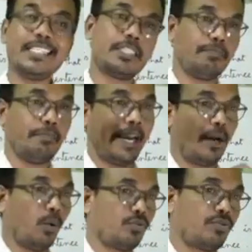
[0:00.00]

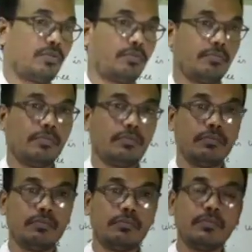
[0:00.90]
eats mangoes.
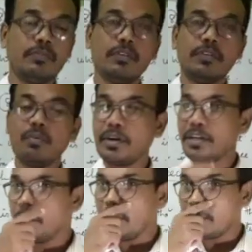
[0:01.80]

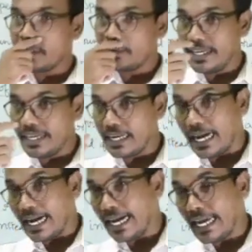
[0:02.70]
What did you observe
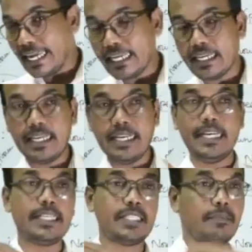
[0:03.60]
there? I
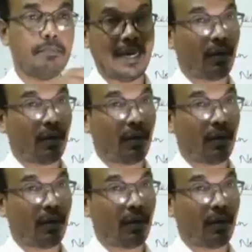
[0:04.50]
eat